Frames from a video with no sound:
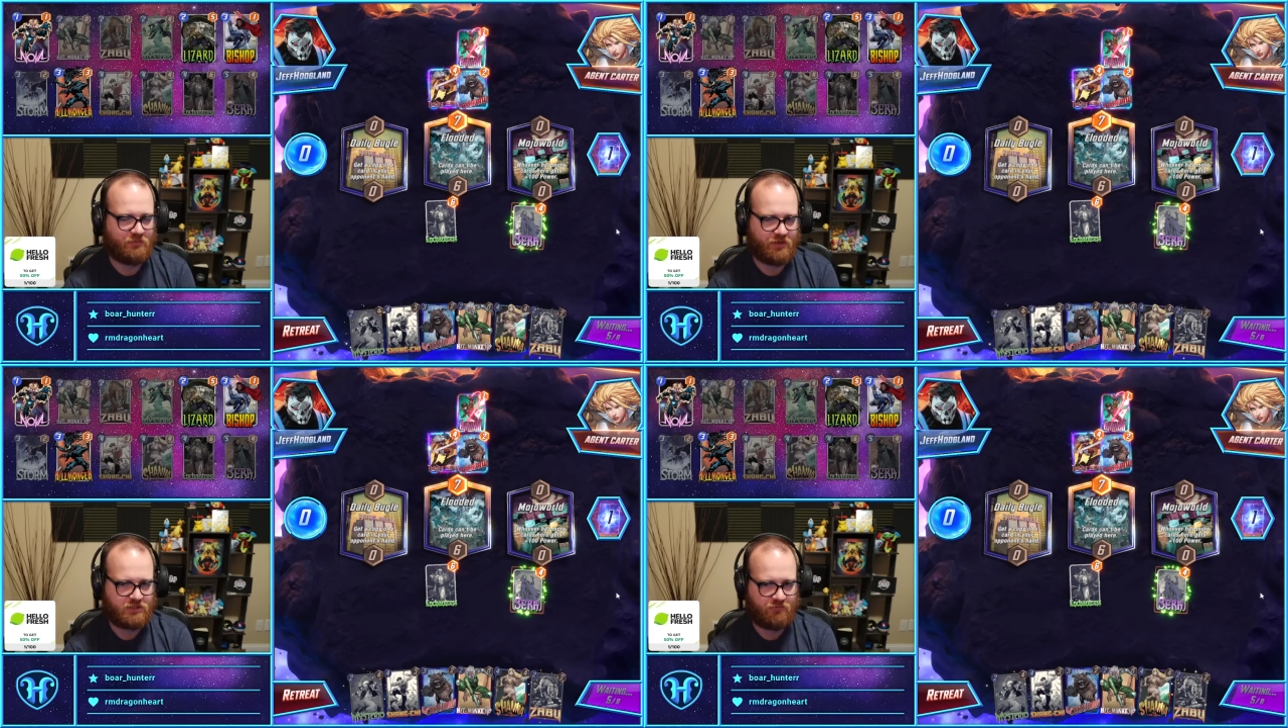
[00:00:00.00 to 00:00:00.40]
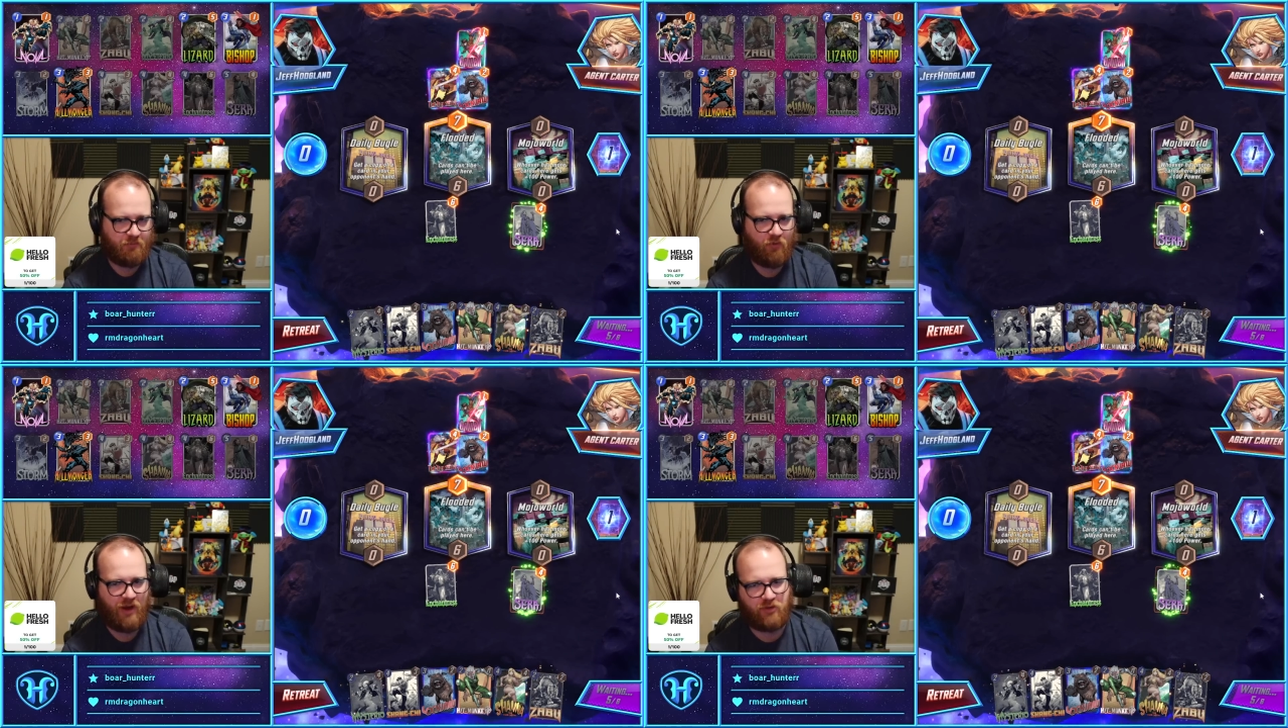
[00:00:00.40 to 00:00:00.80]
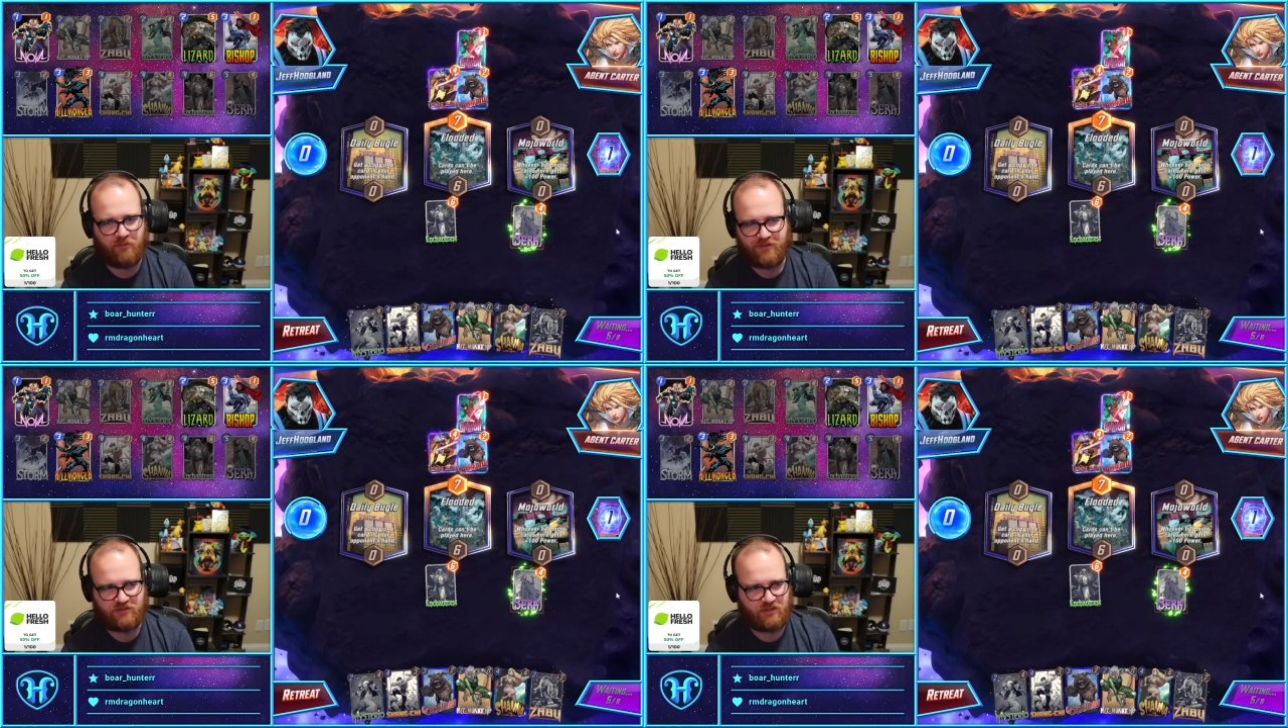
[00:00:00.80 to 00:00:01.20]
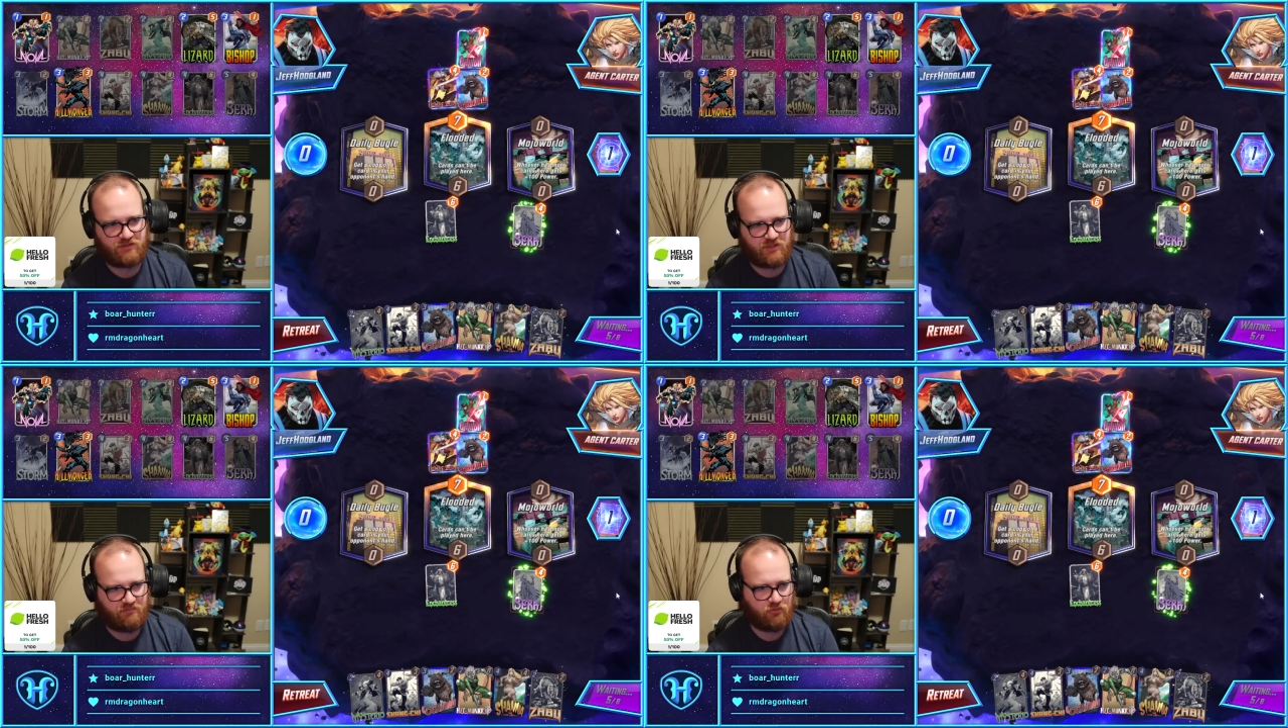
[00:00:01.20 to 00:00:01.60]
much of a problem
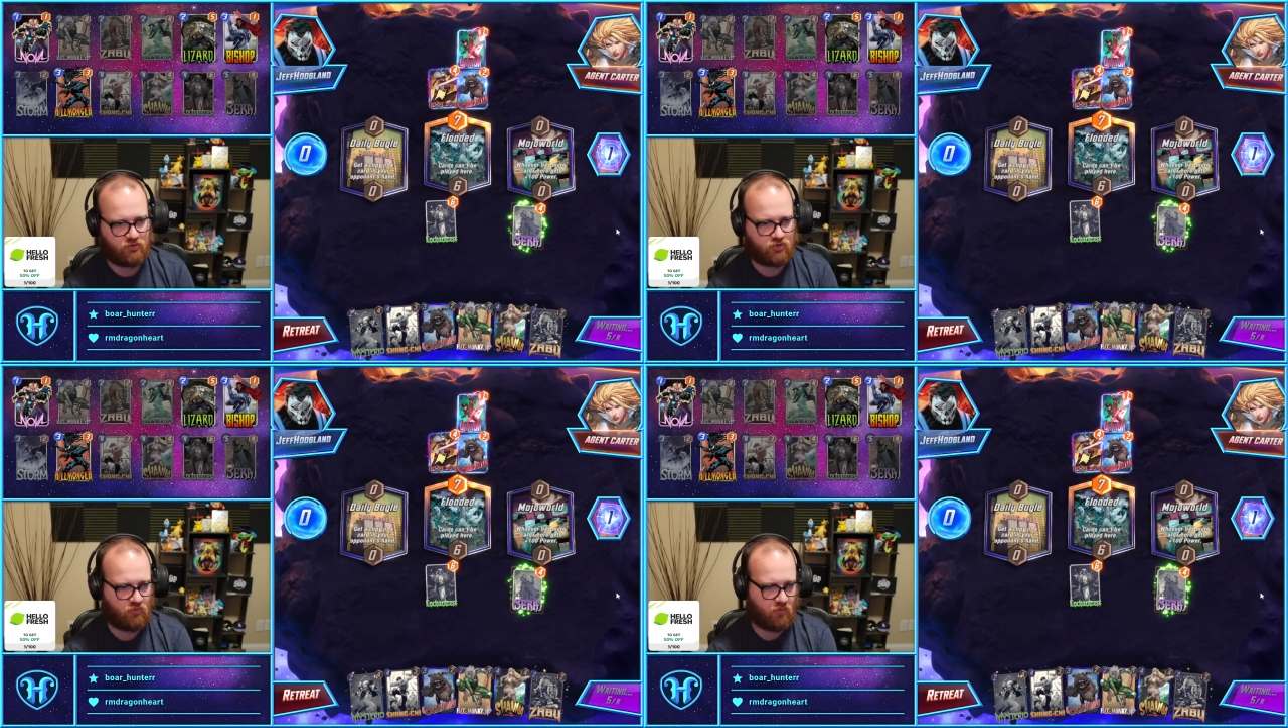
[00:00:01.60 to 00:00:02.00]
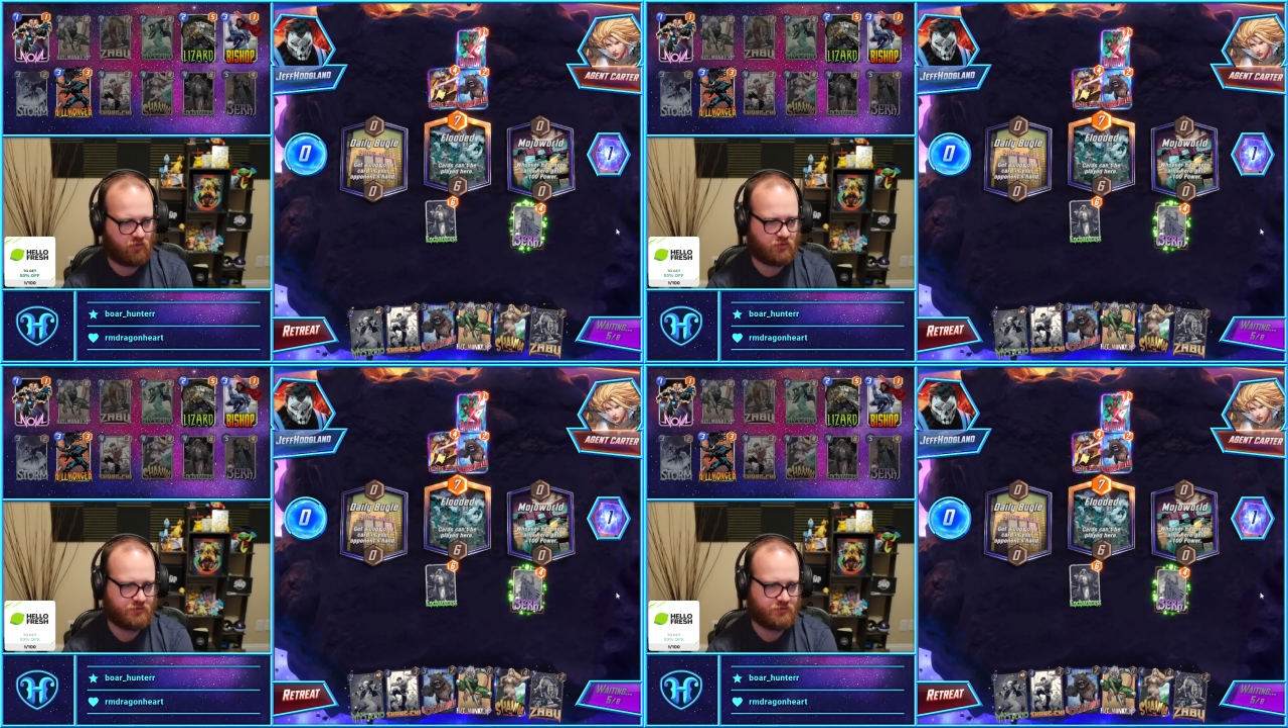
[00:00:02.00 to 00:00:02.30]
contesting Mojo World.